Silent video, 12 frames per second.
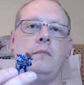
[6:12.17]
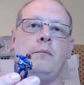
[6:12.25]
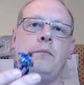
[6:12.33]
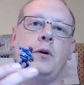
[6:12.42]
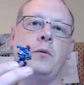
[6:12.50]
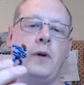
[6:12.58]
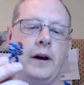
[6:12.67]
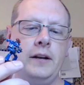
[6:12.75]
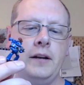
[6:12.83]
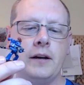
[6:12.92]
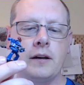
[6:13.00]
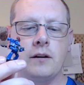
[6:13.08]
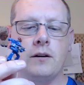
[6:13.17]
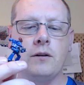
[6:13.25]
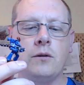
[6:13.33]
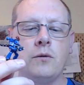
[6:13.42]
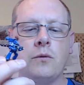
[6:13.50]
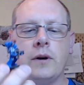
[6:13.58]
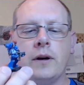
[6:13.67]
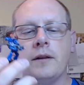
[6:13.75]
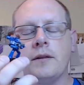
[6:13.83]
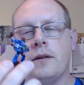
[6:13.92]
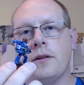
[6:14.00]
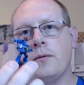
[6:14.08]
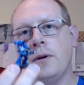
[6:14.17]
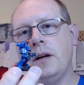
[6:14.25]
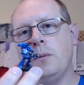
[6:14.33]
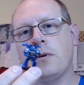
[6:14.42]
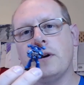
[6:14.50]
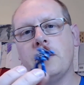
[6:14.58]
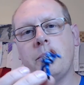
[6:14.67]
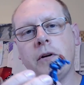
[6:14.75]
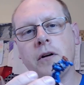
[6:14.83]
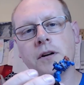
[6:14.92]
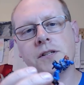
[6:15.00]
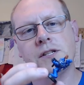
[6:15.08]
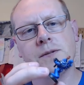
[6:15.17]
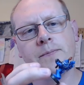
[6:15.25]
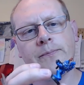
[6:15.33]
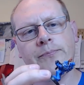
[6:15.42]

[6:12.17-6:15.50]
But why did I go with 3D printed parts?